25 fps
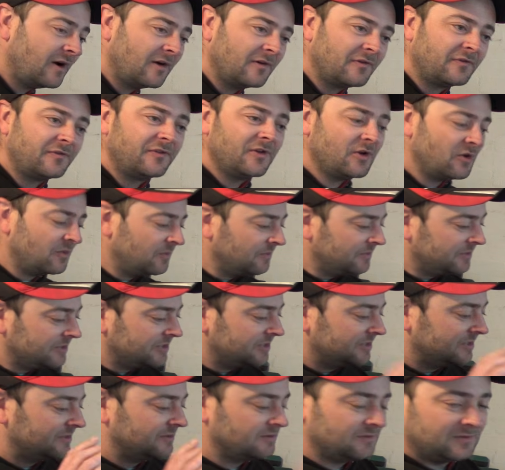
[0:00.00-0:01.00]
I've
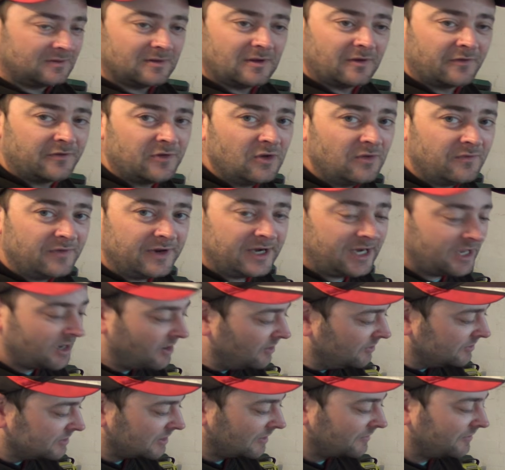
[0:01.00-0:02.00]
filmed a few
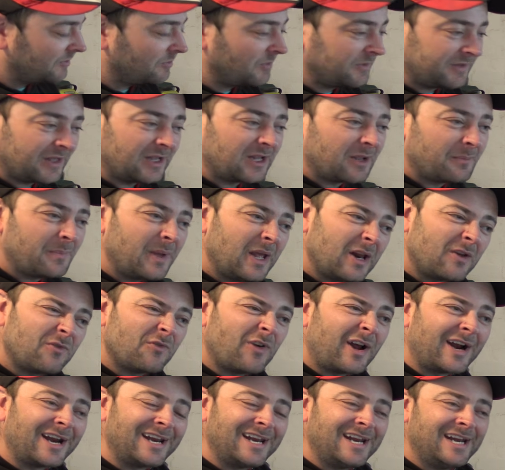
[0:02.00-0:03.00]
videos. We've done a bit of
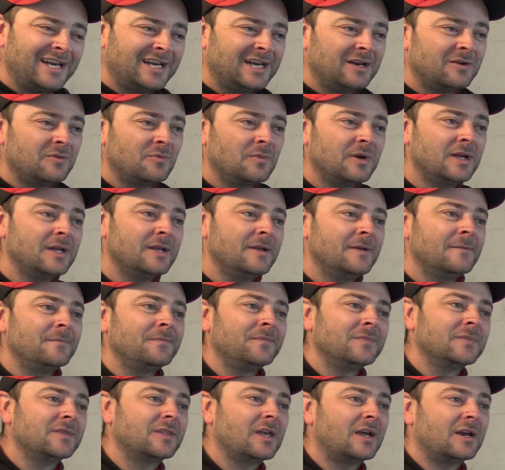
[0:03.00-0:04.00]
running in, didn't we?
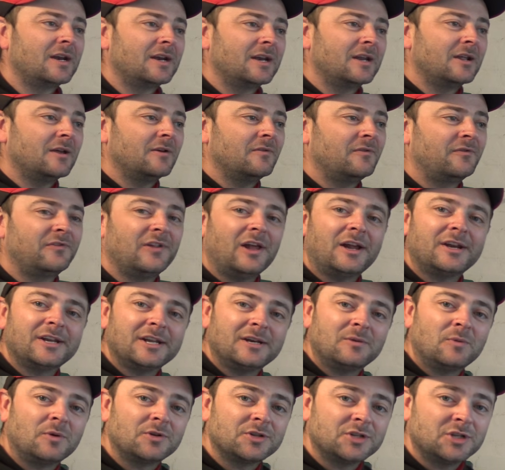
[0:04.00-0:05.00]
Done
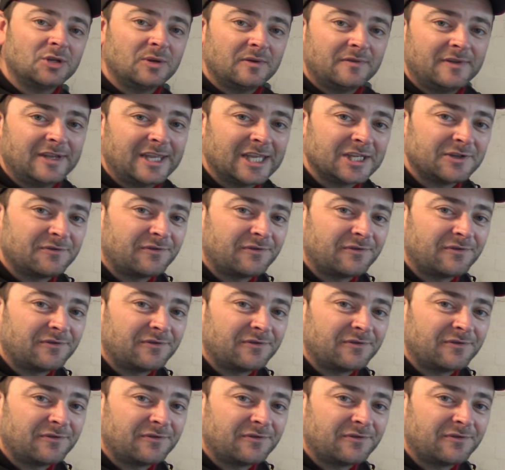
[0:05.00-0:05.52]
flooding, what to do if it gets